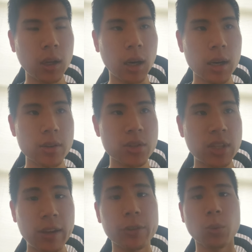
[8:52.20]
uh,
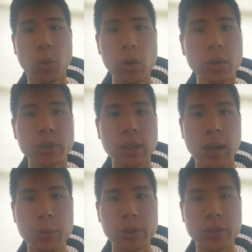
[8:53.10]
save the world.
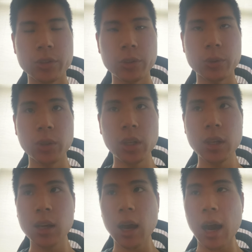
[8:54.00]
I really do.
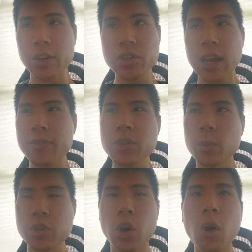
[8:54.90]
I just have so
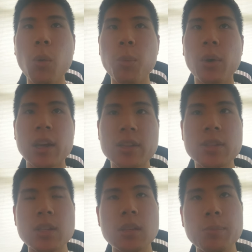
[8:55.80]
much hope when I
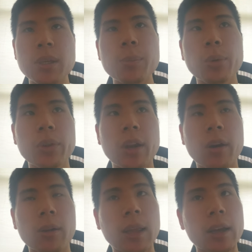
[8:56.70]
see people that
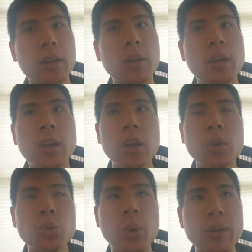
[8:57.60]
are like
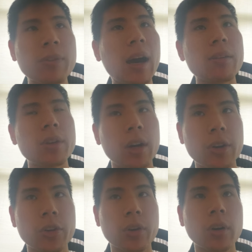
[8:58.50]
25 and
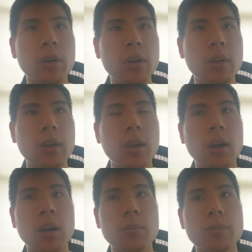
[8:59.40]
under,
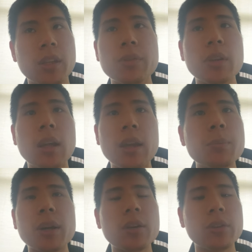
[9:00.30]
um, even
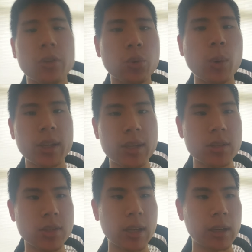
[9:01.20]
anybody in their
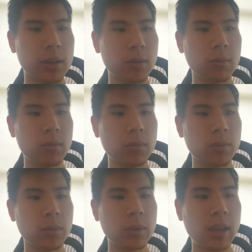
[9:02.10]
20s, like
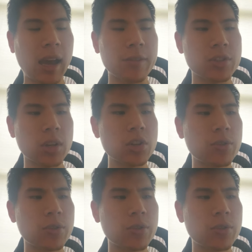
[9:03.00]
have such